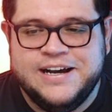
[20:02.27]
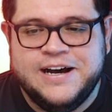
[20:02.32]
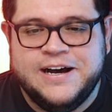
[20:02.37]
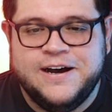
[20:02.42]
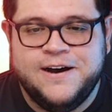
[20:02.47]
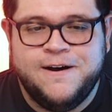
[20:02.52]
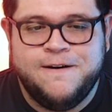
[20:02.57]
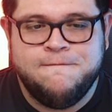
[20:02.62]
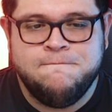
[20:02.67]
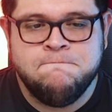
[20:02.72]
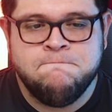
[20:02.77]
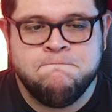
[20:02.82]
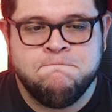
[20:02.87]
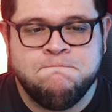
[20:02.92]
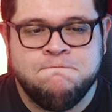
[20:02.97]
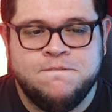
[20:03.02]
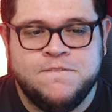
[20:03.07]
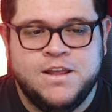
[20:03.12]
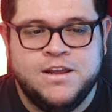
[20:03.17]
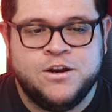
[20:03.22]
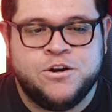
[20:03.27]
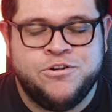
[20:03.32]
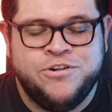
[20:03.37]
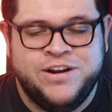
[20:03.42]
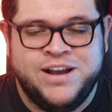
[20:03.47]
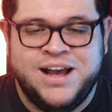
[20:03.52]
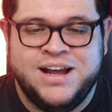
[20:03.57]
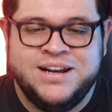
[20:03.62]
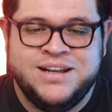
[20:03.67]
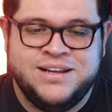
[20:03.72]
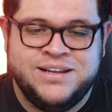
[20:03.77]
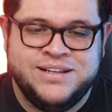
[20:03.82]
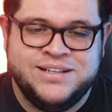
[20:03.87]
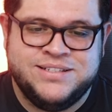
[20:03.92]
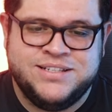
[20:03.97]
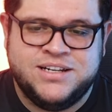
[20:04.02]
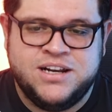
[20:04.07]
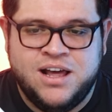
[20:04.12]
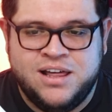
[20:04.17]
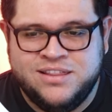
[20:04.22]
Kriana
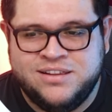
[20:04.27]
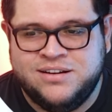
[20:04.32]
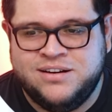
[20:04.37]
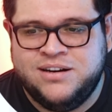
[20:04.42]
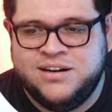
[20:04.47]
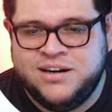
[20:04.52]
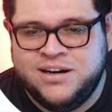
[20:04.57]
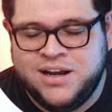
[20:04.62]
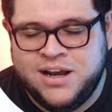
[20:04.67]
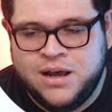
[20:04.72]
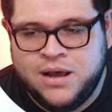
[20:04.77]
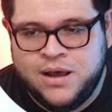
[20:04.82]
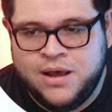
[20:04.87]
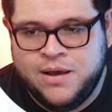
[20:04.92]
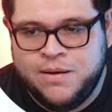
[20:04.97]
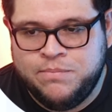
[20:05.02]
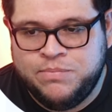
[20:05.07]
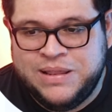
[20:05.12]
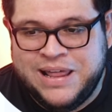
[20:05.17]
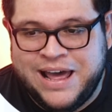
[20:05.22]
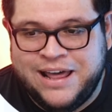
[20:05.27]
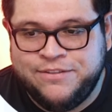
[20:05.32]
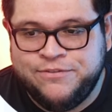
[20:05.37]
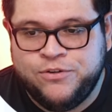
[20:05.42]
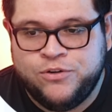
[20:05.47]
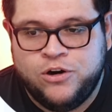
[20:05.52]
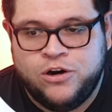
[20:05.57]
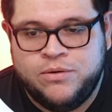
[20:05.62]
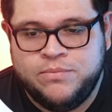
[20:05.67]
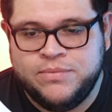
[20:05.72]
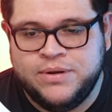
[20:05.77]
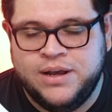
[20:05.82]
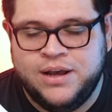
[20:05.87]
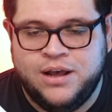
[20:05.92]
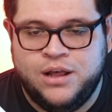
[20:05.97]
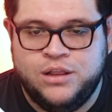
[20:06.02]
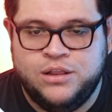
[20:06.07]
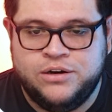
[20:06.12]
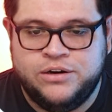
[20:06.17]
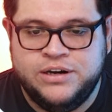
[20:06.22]
is another platform,
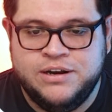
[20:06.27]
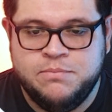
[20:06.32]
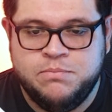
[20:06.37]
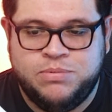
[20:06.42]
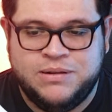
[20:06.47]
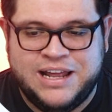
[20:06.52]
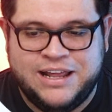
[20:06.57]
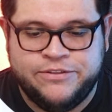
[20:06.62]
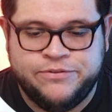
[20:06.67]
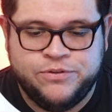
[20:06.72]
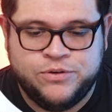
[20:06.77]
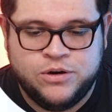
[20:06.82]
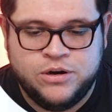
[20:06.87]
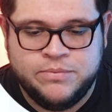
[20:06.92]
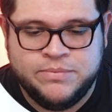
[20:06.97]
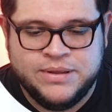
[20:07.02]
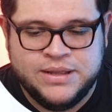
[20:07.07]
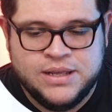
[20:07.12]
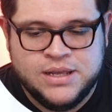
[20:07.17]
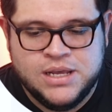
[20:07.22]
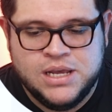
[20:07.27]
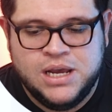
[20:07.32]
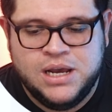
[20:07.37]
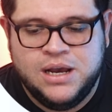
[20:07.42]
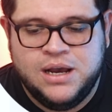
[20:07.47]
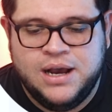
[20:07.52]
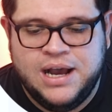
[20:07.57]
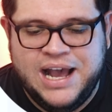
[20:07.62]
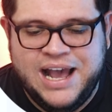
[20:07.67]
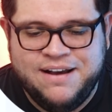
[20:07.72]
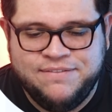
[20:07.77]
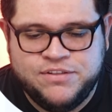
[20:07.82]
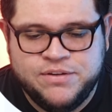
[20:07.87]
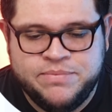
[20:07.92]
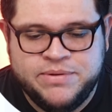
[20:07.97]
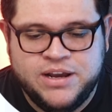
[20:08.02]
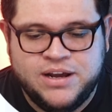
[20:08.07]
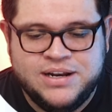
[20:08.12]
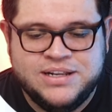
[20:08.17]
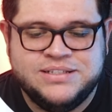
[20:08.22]
learning platform. I have to
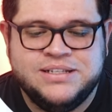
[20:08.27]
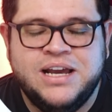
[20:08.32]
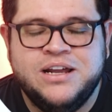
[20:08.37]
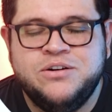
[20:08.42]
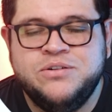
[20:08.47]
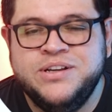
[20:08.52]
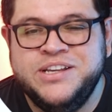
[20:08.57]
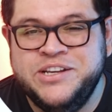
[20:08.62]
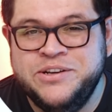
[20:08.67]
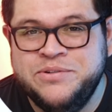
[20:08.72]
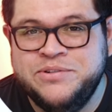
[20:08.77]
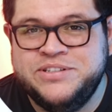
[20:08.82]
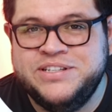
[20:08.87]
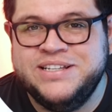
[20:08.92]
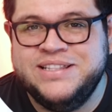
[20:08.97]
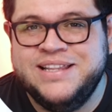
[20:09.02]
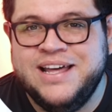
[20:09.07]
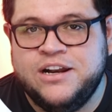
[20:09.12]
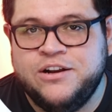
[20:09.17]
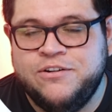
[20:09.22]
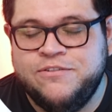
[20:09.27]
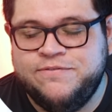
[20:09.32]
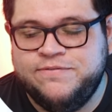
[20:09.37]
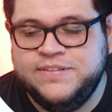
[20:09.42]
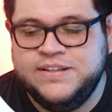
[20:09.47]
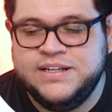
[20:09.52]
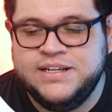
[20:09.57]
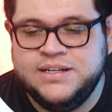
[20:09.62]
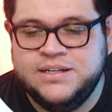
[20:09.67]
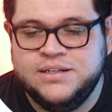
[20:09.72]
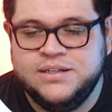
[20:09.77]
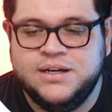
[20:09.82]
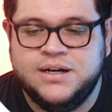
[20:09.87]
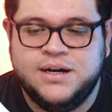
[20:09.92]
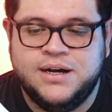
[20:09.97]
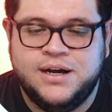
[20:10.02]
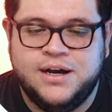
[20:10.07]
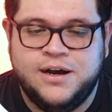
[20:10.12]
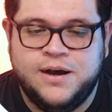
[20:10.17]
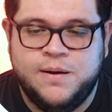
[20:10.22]
be honest, I don't use it that often,
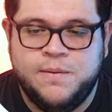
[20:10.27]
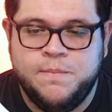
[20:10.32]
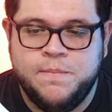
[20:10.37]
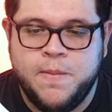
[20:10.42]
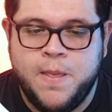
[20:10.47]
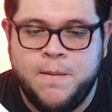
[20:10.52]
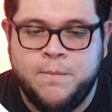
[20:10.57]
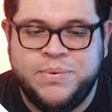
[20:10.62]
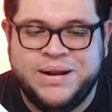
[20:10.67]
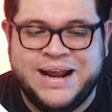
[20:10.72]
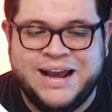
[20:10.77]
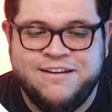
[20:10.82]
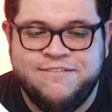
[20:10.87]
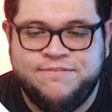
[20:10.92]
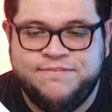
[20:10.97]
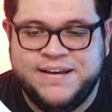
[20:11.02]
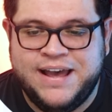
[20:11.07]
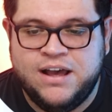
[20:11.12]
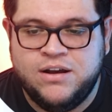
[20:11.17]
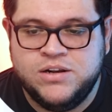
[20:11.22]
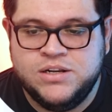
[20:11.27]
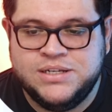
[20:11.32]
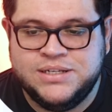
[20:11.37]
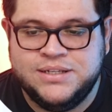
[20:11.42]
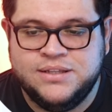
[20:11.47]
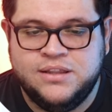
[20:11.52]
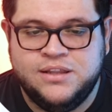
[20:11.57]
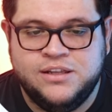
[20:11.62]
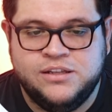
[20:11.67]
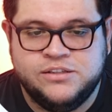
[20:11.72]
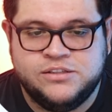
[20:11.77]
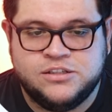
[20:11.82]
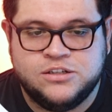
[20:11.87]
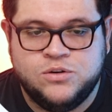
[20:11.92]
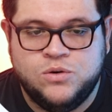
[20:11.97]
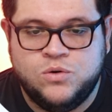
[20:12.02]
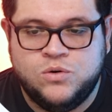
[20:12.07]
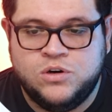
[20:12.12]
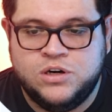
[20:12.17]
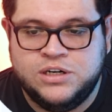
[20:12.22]
but I found this
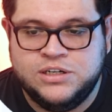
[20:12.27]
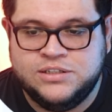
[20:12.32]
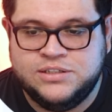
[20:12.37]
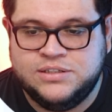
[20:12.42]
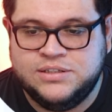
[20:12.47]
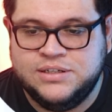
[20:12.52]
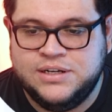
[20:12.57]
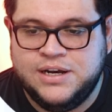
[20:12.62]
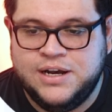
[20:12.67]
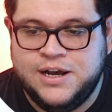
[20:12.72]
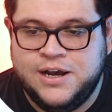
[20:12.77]
course